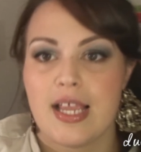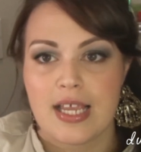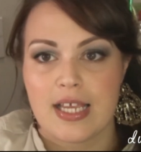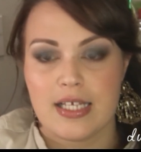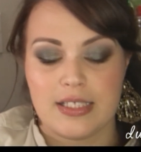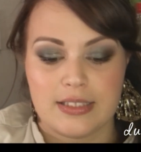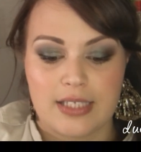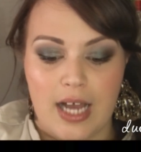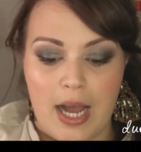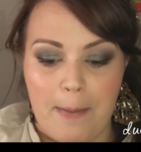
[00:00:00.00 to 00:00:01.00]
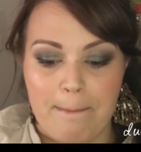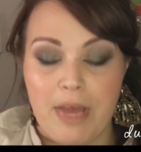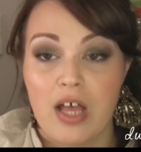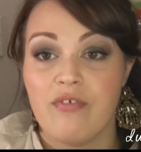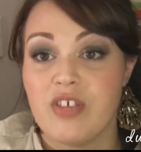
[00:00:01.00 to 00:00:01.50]
and
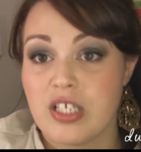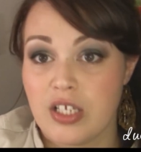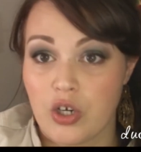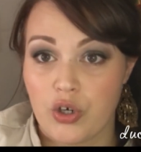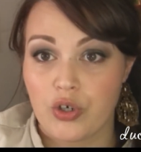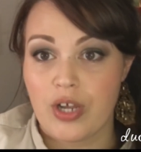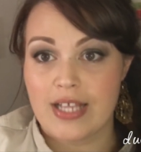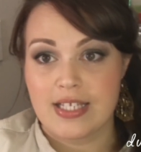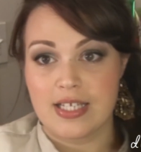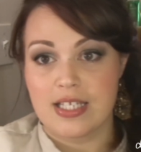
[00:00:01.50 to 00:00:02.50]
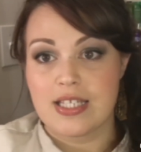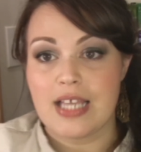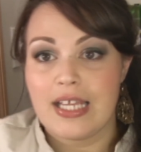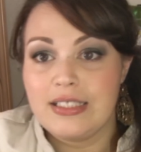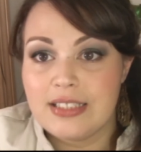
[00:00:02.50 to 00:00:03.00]
um, visit her Etsy
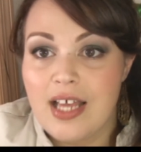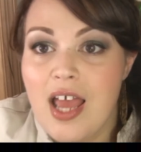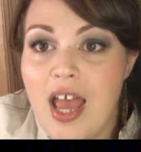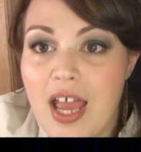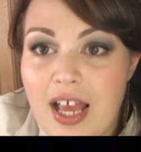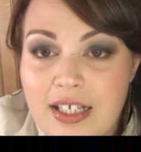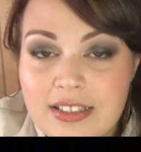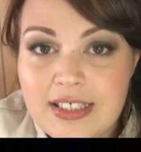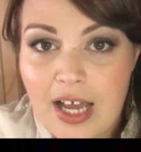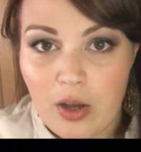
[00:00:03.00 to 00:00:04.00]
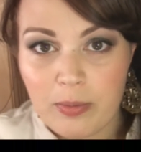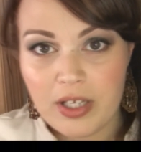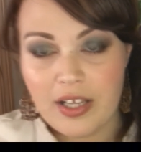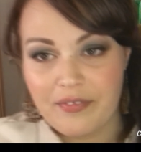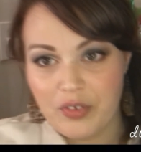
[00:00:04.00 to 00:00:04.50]
site and tell
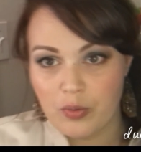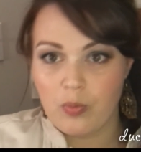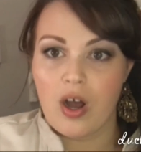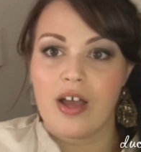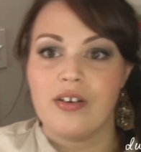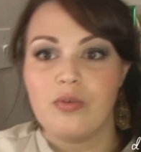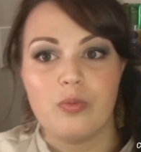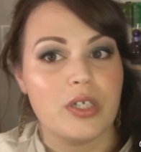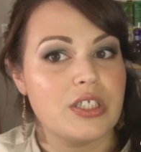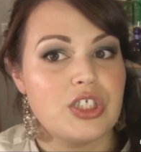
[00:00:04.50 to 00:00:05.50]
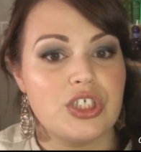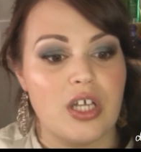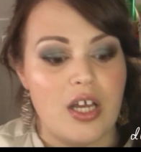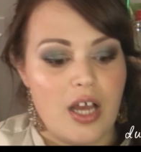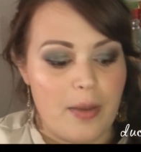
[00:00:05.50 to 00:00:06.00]
me if you won which
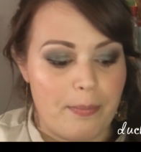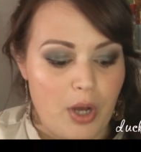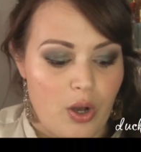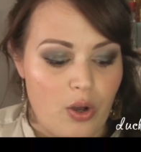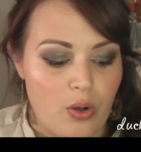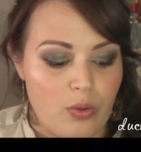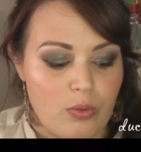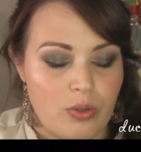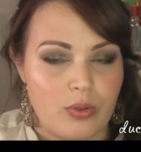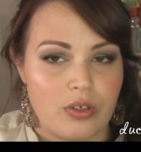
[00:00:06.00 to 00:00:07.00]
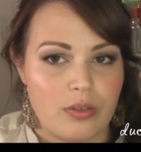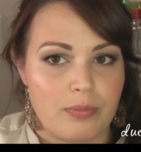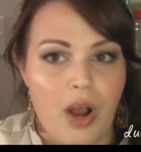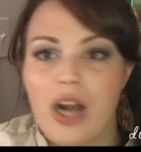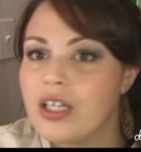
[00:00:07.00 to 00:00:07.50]
bow or
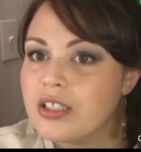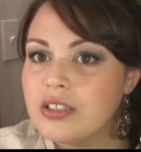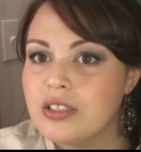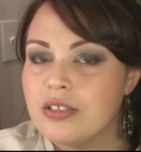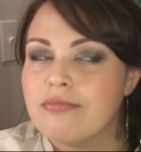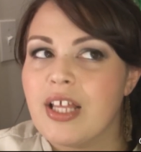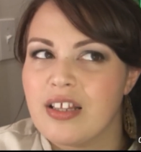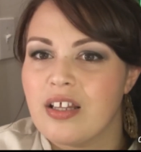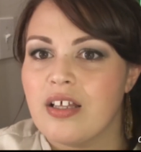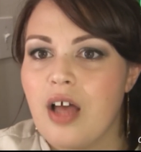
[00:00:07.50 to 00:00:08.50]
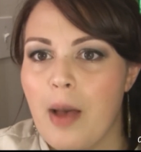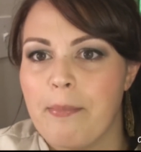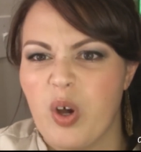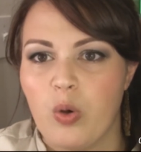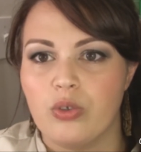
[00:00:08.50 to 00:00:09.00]
product like the
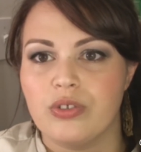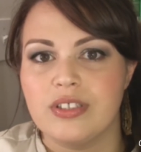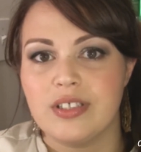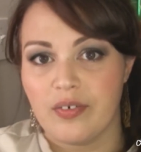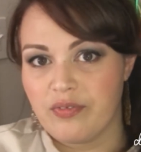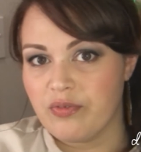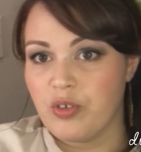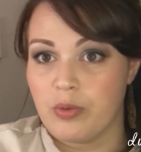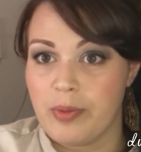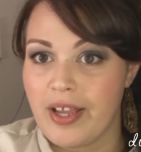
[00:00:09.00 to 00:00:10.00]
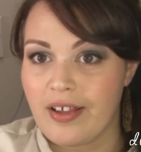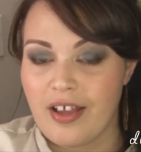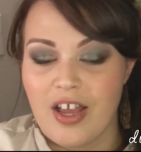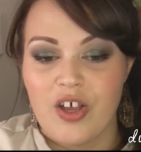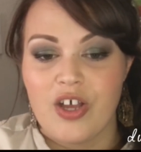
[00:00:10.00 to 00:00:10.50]
um, bow holder and stuff you would
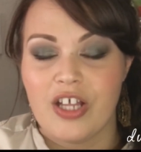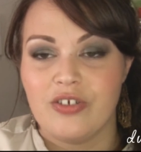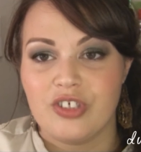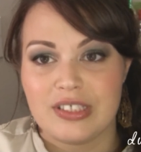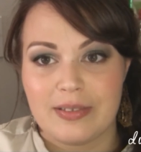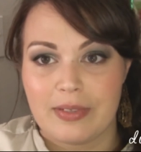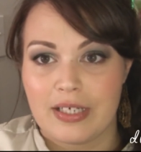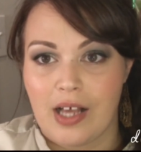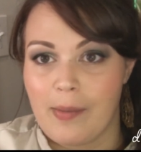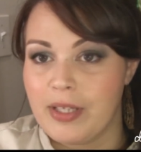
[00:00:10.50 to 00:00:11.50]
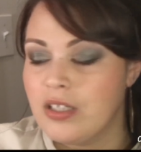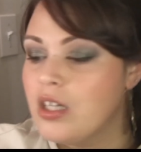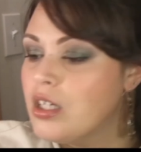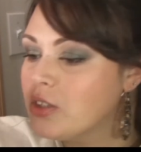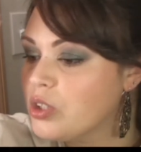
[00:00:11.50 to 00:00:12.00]
pick and just leave it in a comment.
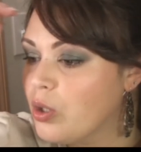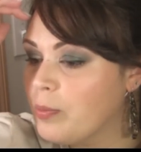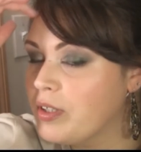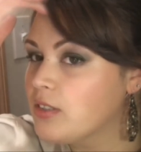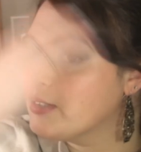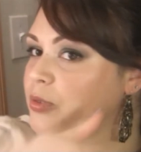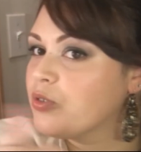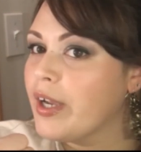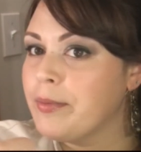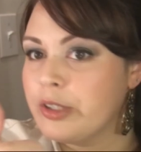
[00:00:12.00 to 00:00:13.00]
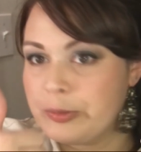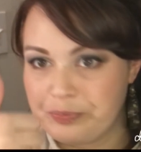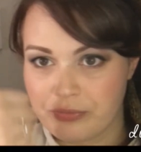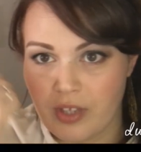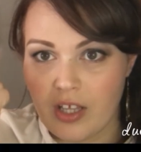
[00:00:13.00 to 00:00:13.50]
So be a subscriber
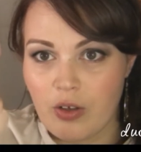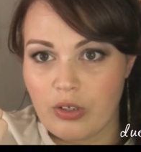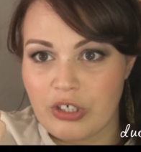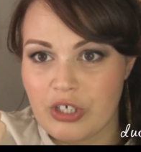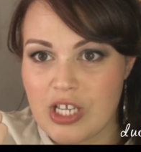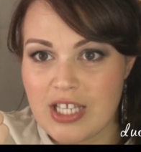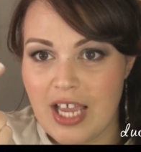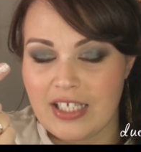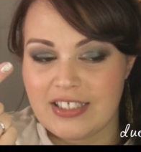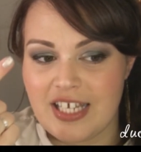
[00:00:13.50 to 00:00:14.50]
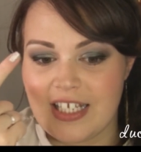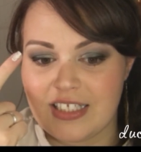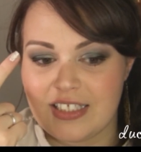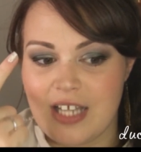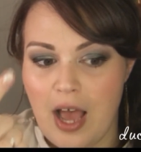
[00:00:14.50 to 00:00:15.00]
go to her site
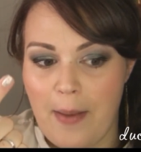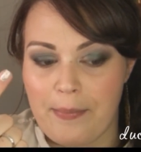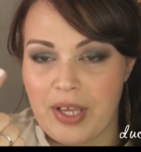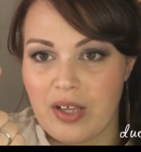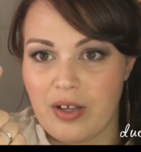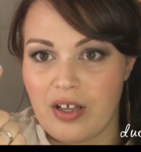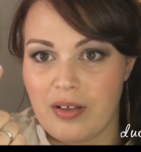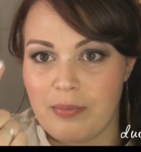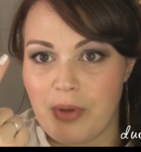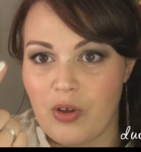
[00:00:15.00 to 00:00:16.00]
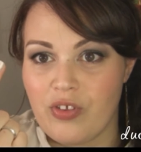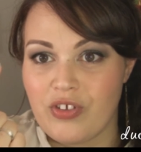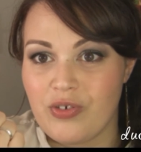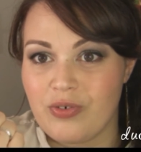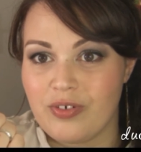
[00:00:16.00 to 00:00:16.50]
and um, pick a bow
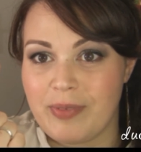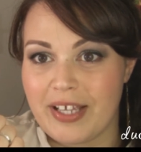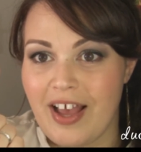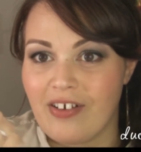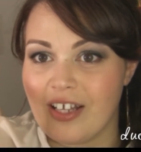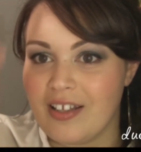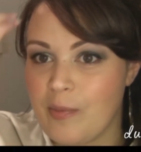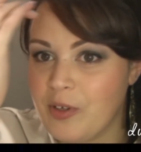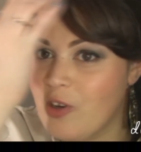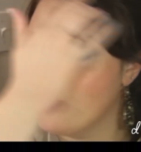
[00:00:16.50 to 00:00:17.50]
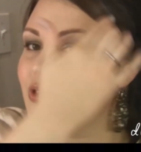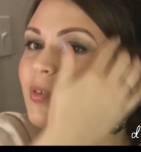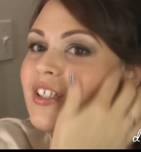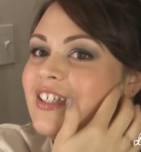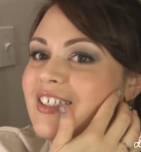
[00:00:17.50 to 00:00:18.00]
that you would pick out and let me know
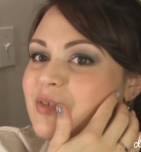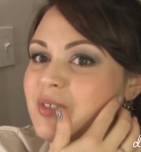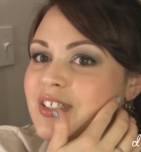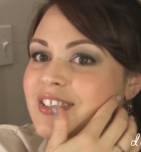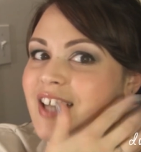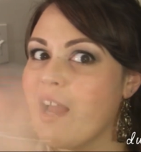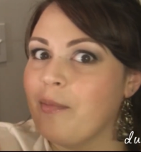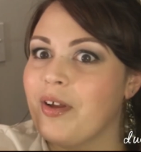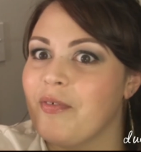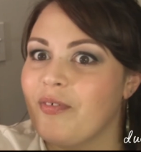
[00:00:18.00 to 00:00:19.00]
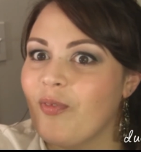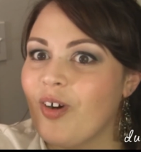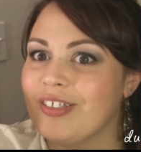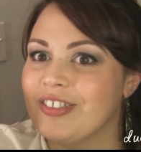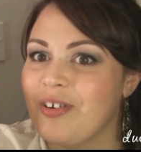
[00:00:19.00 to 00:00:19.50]
which one it is because I might
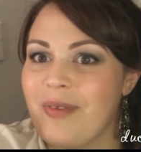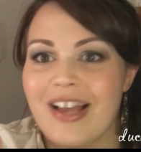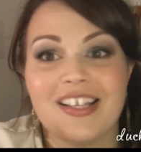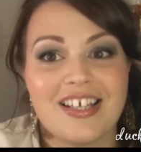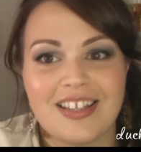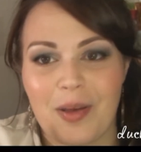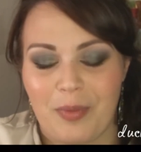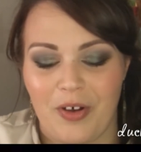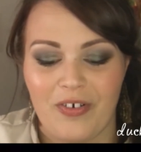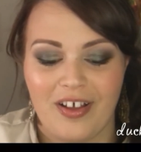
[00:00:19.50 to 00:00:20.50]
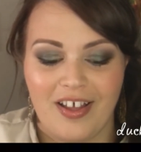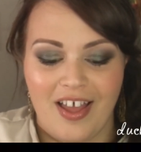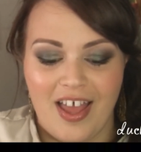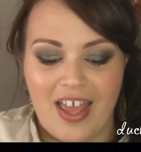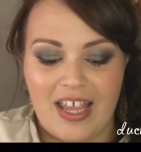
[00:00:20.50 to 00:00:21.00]
want to go back and get that bow.
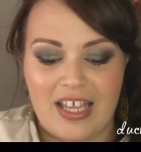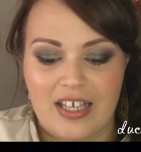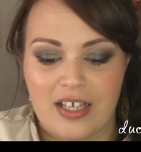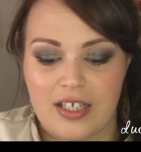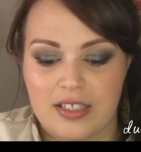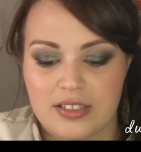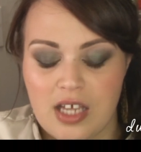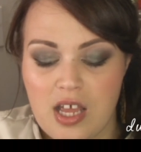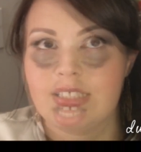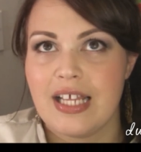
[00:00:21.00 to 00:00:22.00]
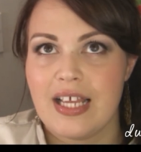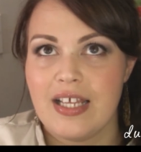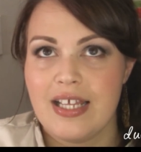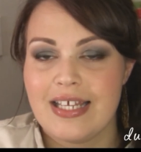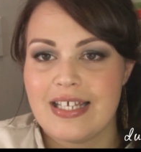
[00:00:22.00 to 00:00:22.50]
And
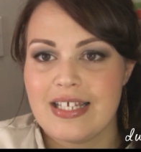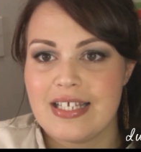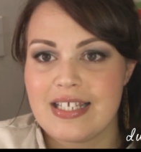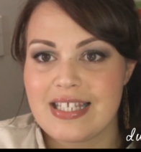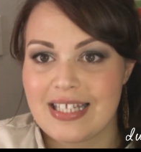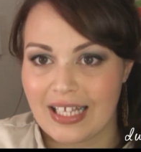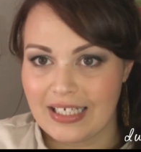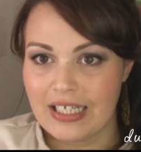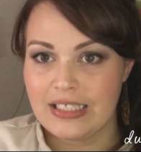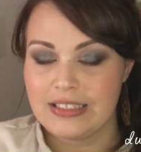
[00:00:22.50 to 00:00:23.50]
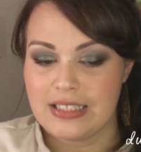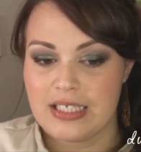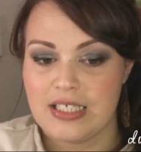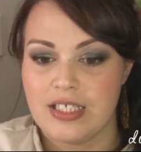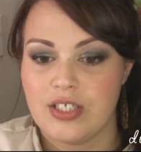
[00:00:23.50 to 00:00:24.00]
today is
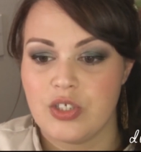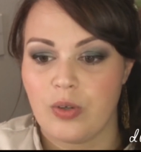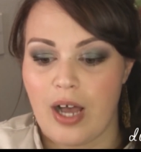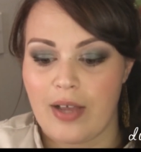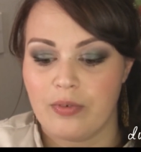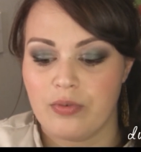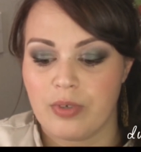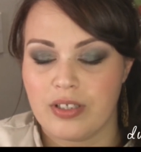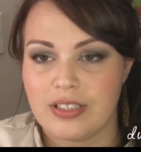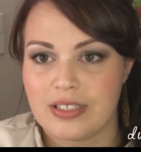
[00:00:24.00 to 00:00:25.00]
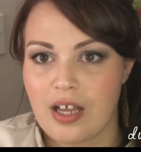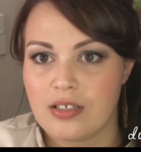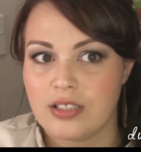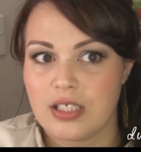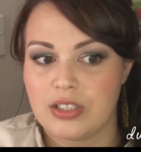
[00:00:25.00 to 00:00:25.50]
9-18, so I will run this
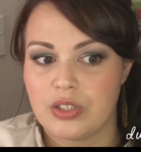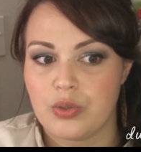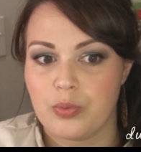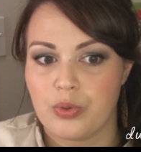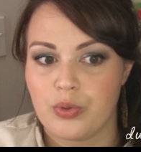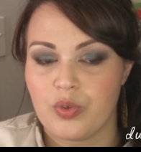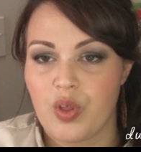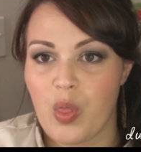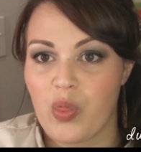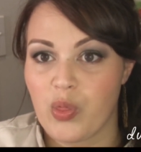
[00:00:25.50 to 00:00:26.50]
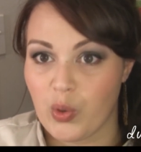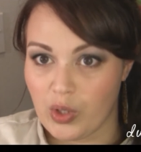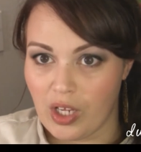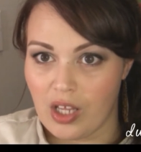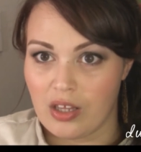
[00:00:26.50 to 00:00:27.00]
contest through the
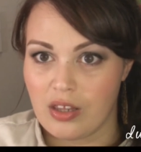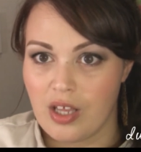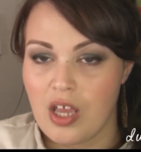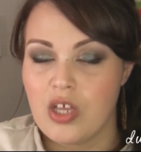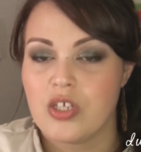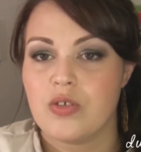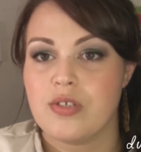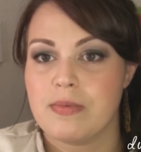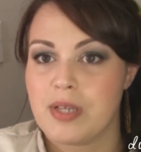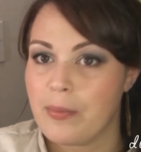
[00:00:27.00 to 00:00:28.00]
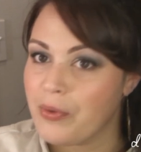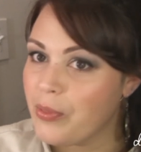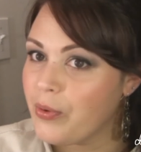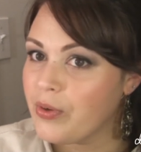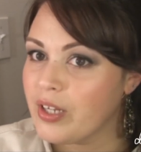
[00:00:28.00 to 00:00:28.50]
30th. So
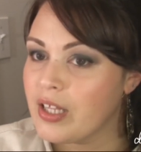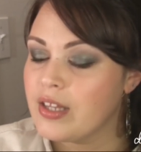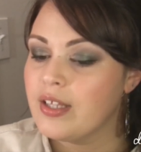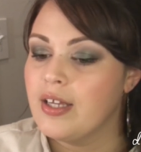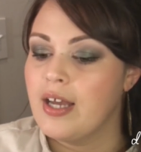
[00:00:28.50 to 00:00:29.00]
September 30th,